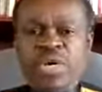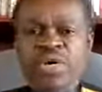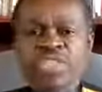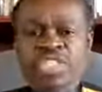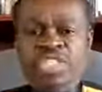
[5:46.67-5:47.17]

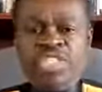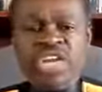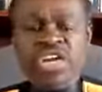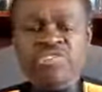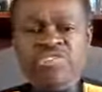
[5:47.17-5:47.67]
because these
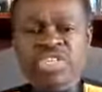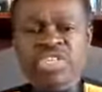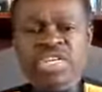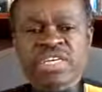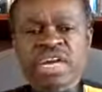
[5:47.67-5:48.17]
countries
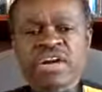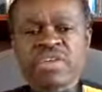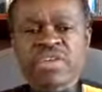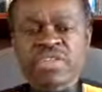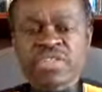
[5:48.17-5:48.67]
that now
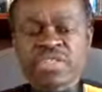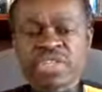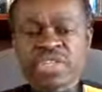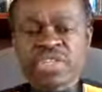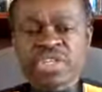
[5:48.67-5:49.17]

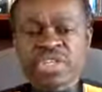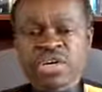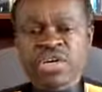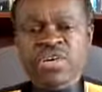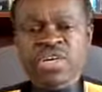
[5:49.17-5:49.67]
constituted
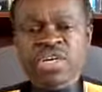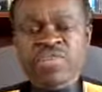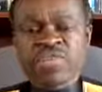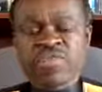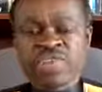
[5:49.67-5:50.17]
the continent
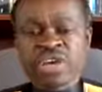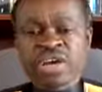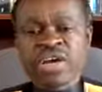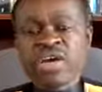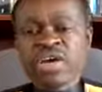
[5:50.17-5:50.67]
of Africa